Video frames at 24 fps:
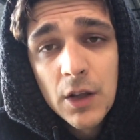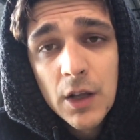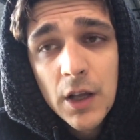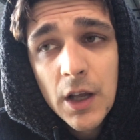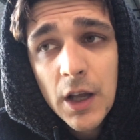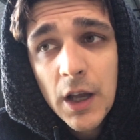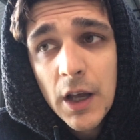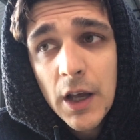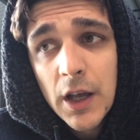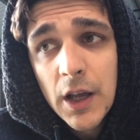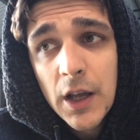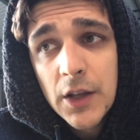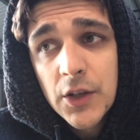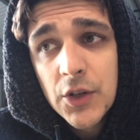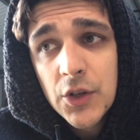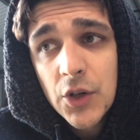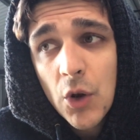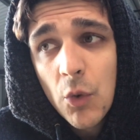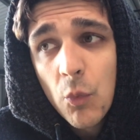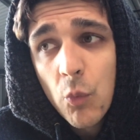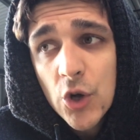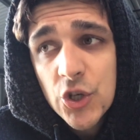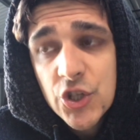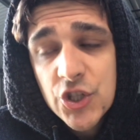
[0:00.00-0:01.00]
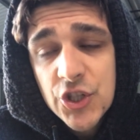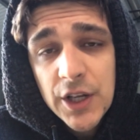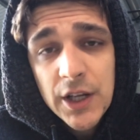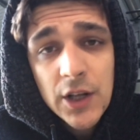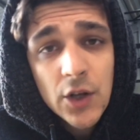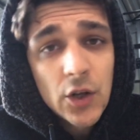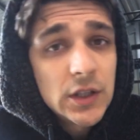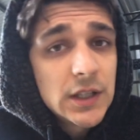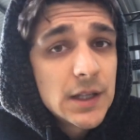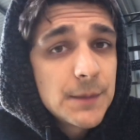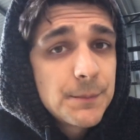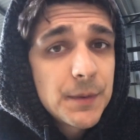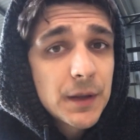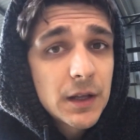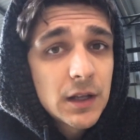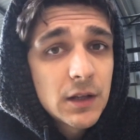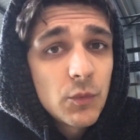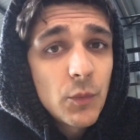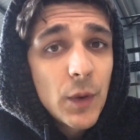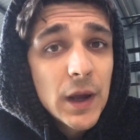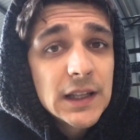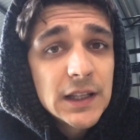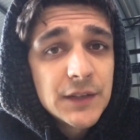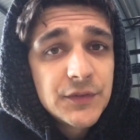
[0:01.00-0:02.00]
uh, you know, watching Olympic
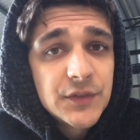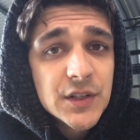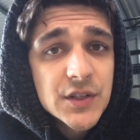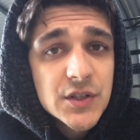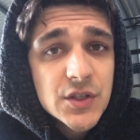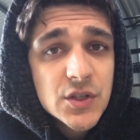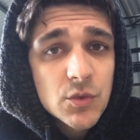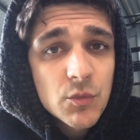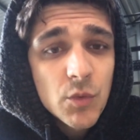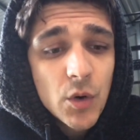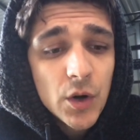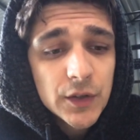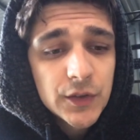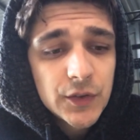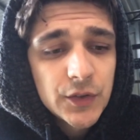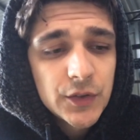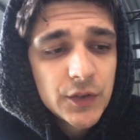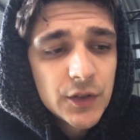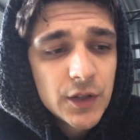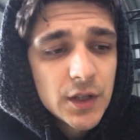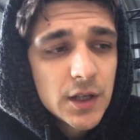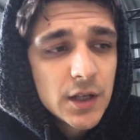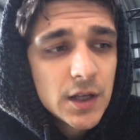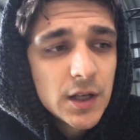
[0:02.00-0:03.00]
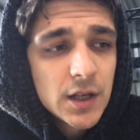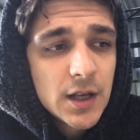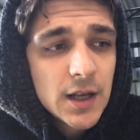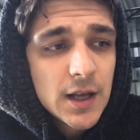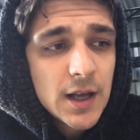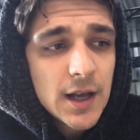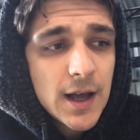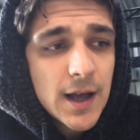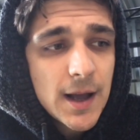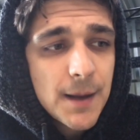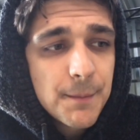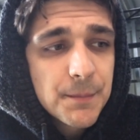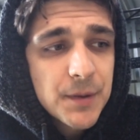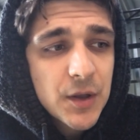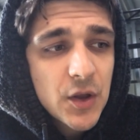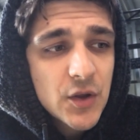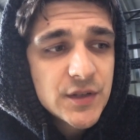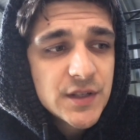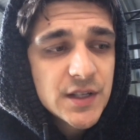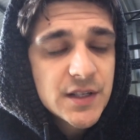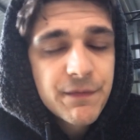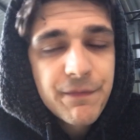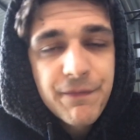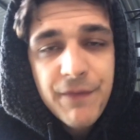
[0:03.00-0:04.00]
weightlifters squat um,
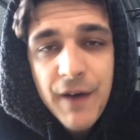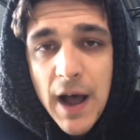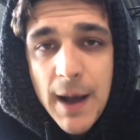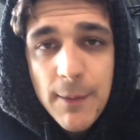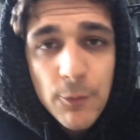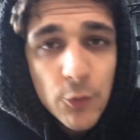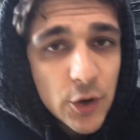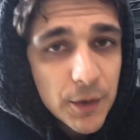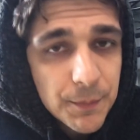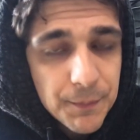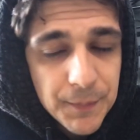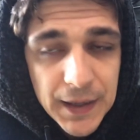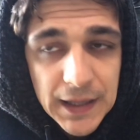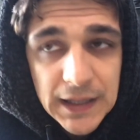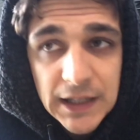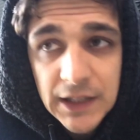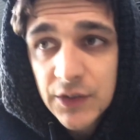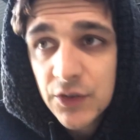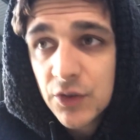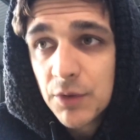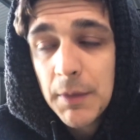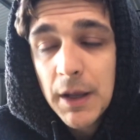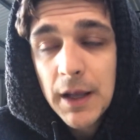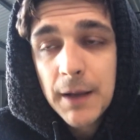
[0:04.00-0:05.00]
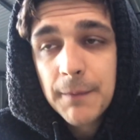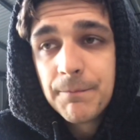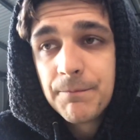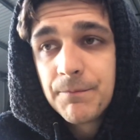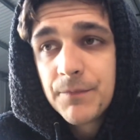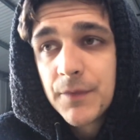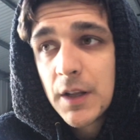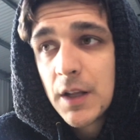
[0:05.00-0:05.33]
because it's far more appealing to me.